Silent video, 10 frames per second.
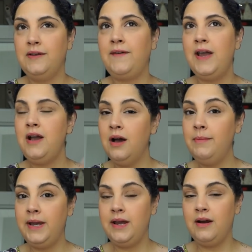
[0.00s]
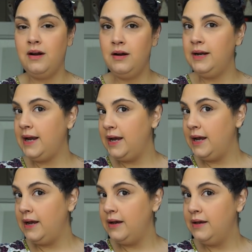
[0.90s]
If I cut my hair and
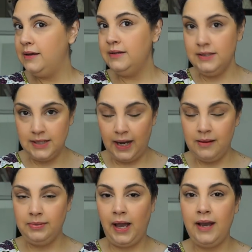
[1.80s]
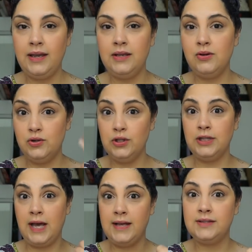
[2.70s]
I dye it black, it
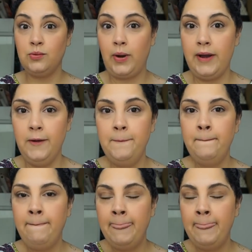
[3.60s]
usually lasts a while.